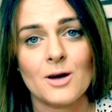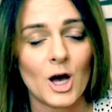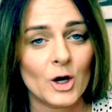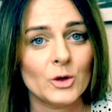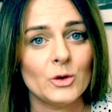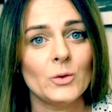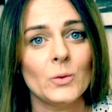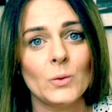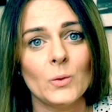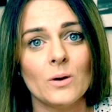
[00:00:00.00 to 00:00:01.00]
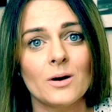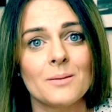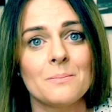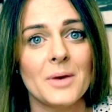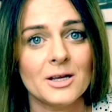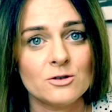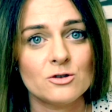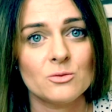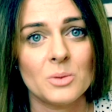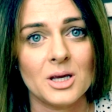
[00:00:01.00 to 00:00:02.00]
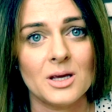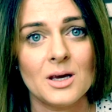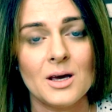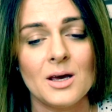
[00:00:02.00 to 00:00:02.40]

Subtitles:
how you are meant to be.